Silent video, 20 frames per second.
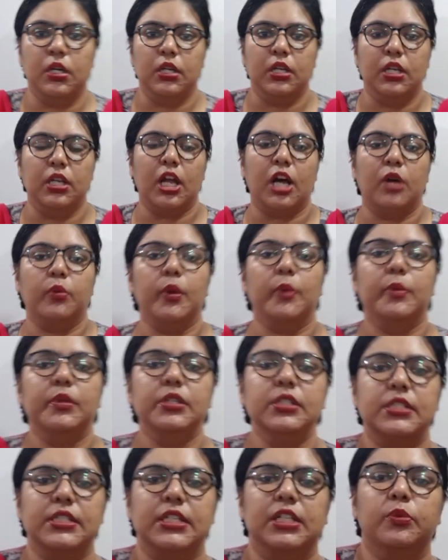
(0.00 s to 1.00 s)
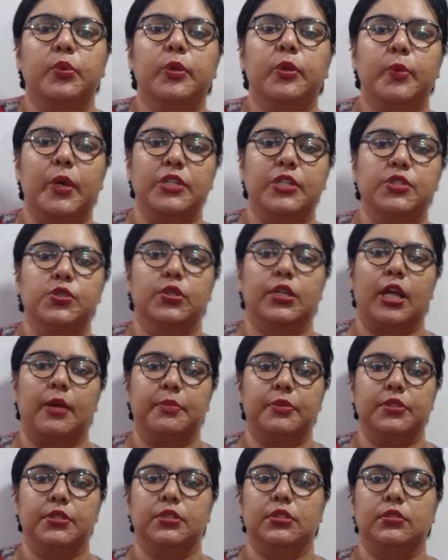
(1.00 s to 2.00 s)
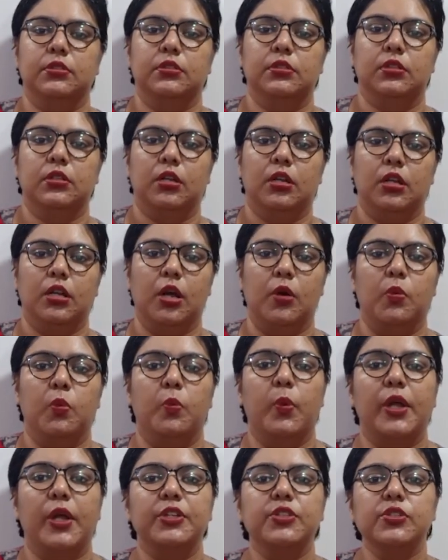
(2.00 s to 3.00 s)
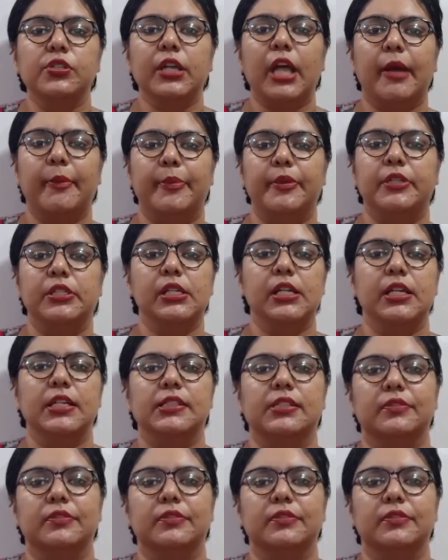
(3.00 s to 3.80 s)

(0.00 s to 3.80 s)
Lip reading: Now we will deal with venture capital. Now, venture capital is